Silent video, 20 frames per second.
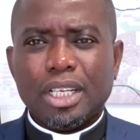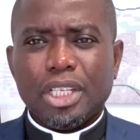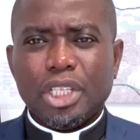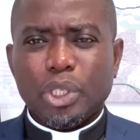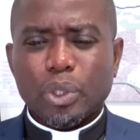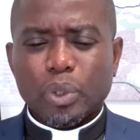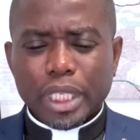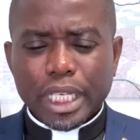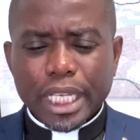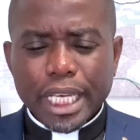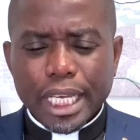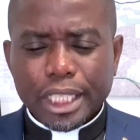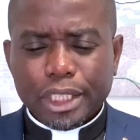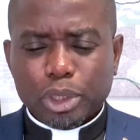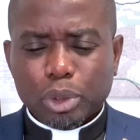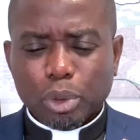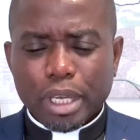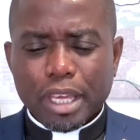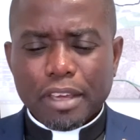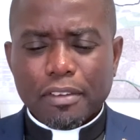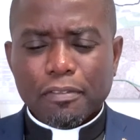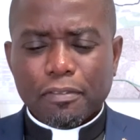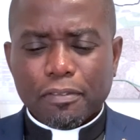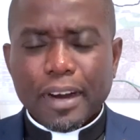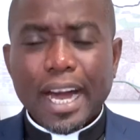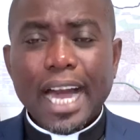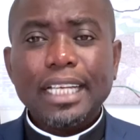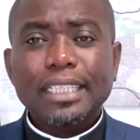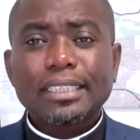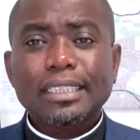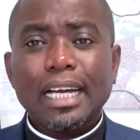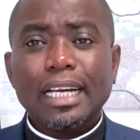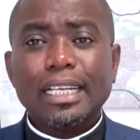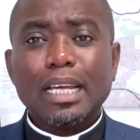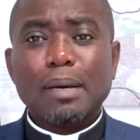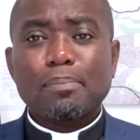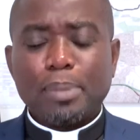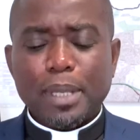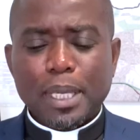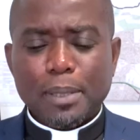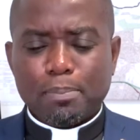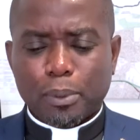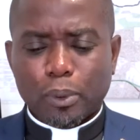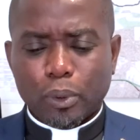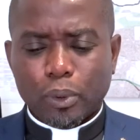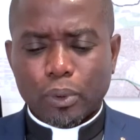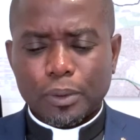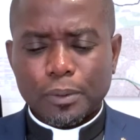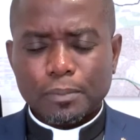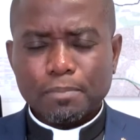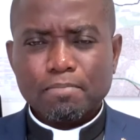you need to invite other people.